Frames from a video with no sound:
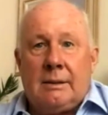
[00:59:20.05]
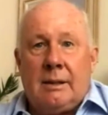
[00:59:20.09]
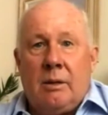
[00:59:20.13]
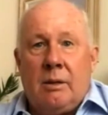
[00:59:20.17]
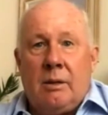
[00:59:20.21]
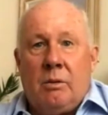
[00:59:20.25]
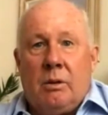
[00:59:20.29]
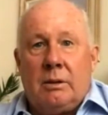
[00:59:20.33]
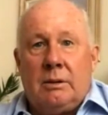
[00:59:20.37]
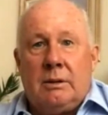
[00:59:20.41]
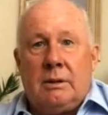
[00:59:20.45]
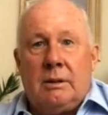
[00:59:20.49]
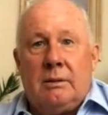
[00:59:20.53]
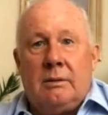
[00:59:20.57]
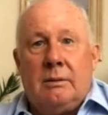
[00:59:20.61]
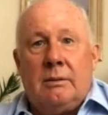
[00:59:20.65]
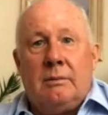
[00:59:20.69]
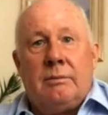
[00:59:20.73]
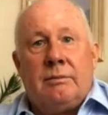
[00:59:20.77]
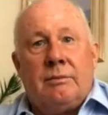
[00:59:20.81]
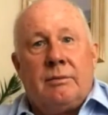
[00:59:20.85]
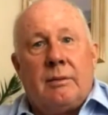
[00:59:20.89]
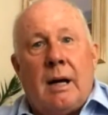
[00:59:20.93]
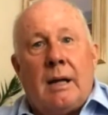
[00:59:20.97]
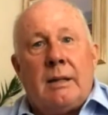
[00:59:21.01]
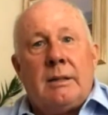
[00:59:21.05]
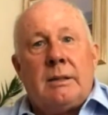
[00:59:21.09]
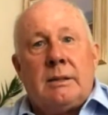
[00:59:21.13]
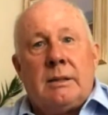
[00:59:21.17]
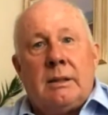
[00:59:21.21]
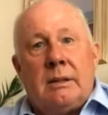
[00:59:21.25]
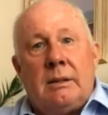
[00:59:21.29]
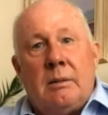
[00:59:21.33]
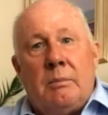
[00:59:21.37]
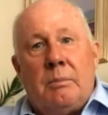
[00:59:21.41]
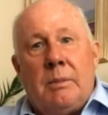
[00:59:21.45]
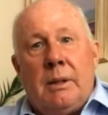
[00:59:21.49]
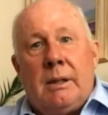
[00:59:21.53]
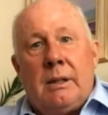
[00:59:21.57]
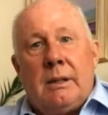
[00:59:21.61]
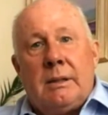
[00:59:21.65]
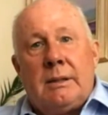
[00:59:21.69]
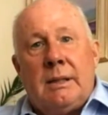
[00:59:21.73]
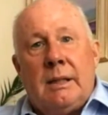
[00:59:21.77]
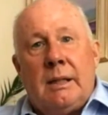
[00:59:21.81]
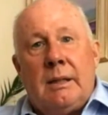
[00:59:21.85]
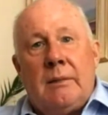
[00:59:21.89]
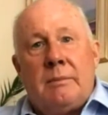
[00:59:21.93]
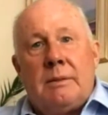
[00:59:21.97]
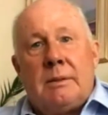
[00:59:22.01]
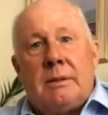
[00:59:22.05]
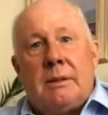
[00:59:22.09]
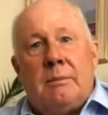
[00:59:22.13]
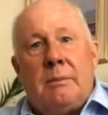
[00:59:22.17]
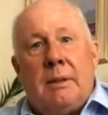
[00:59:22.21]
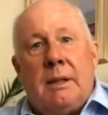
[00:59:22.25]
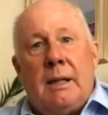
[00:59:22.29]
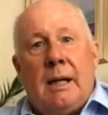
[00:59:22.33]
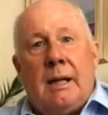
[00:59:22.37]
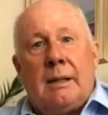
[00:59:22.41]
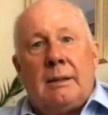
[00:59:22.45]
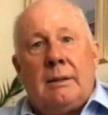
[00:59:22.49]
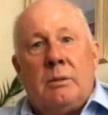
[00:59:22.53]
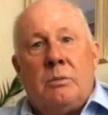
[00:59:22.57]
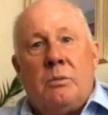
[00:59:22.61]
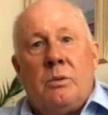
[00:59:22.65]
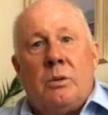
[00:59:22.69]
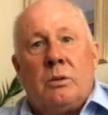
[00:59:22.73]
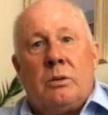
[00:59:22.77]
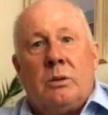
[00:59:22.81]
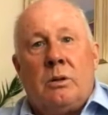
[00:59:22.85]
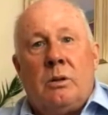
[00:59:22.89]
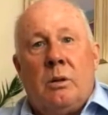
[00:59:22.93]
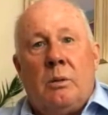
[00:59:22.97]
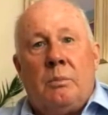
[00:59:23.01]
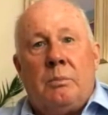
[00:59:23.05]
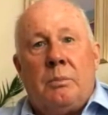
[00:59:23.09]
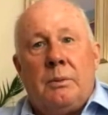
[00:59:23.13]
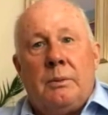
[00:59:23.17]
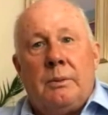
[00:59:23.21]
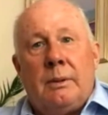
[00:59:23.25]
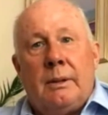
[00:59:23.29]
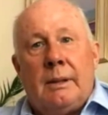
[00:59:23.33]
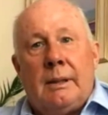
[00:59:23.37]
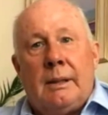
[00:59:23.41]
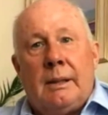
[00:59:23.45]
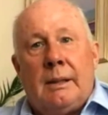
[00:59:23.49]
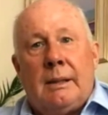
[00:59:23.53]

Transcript: as they wanted France and the bigger teams to be at the World Cup,